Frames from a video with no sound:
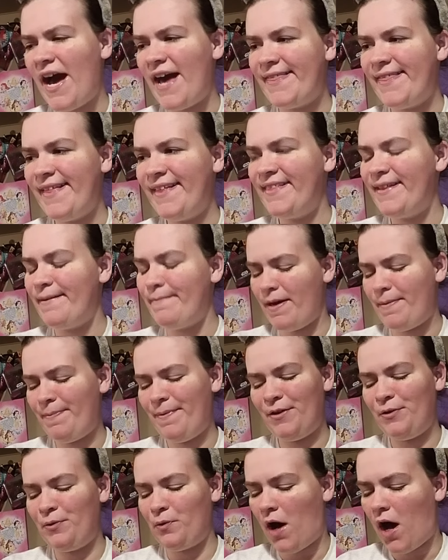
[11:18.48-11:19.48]
I think that might
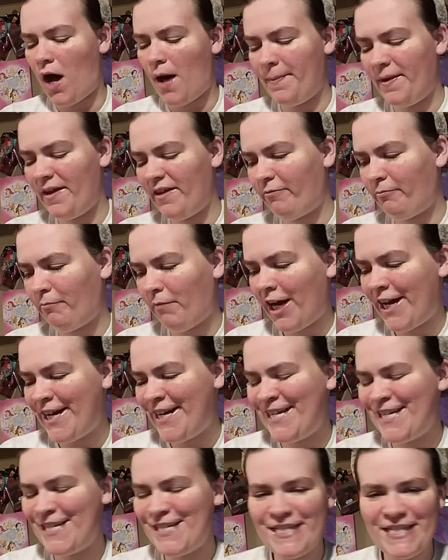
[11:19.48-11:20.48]
be a new hobby of
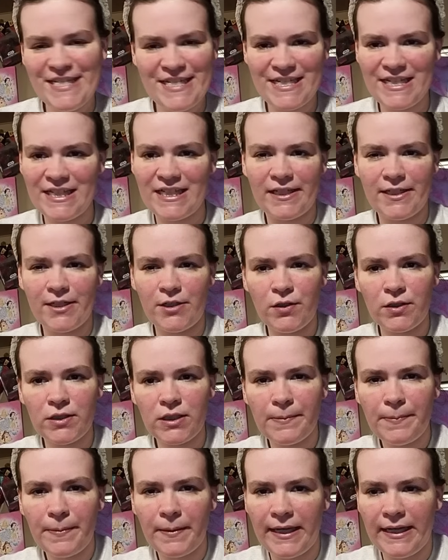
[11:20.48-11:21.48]
mine is getting like
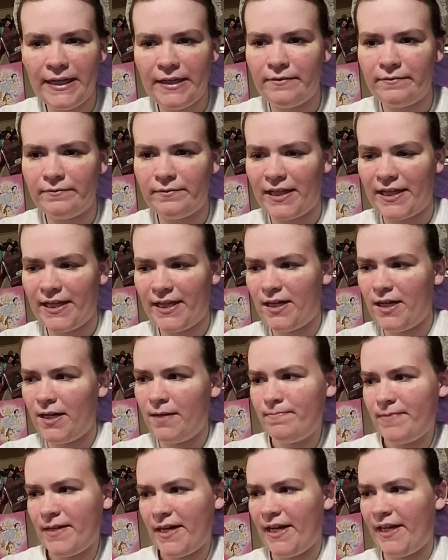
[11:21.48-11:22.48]
acrylic paint and like
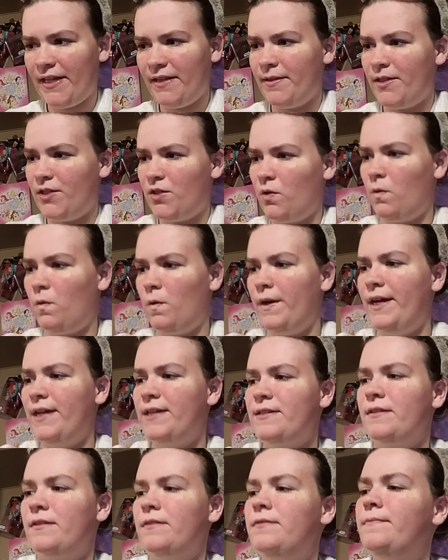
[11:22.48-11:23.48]
updating the
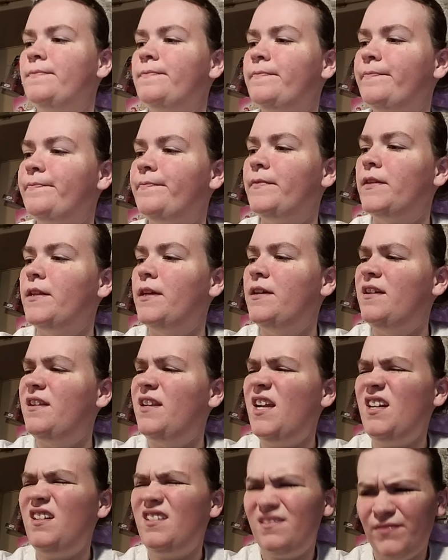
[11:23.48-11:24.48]
toys and
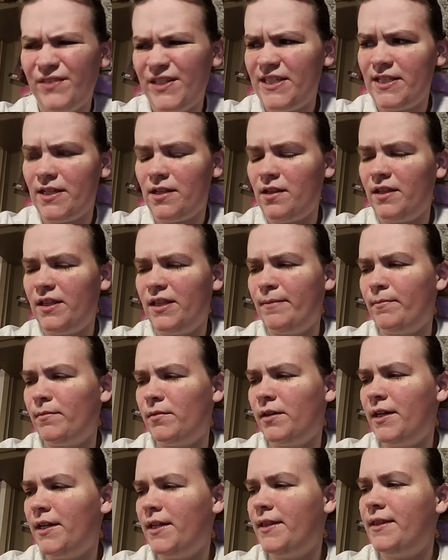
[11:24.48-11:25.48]
not reselling them
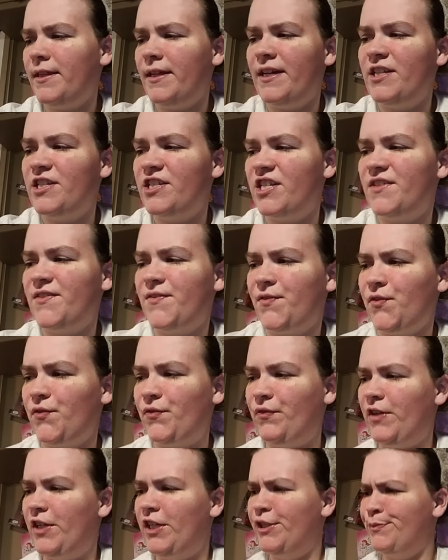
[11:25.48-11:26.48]
or anything just for
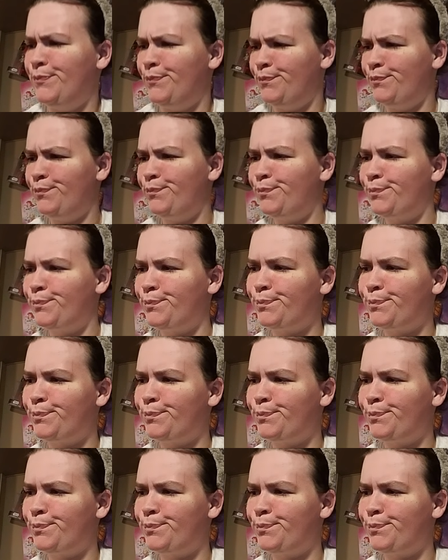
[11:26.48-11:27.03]
fun.